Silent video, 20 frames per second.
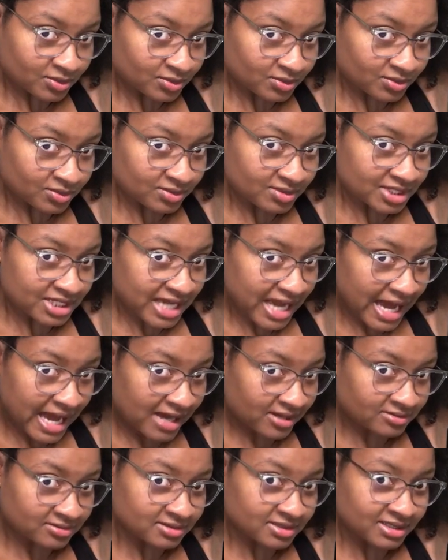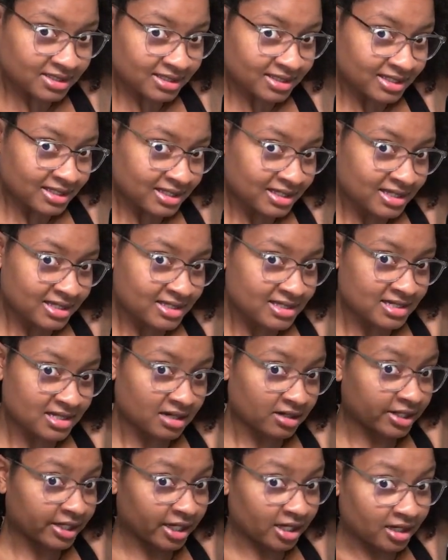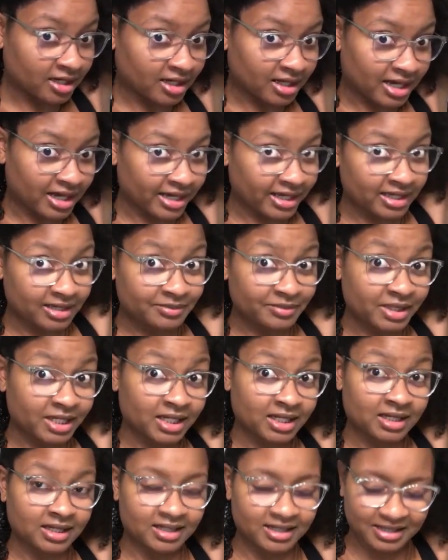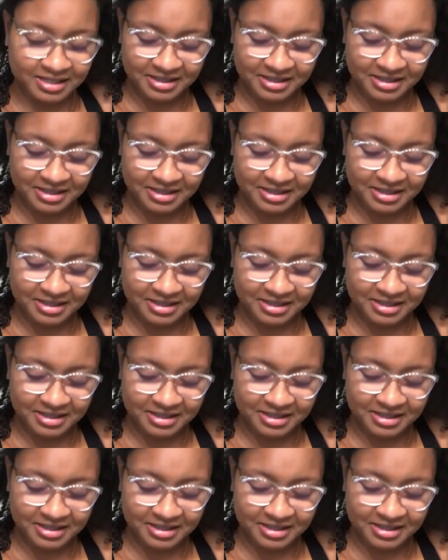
Ooh, child. Sorry, y'all. I am getting...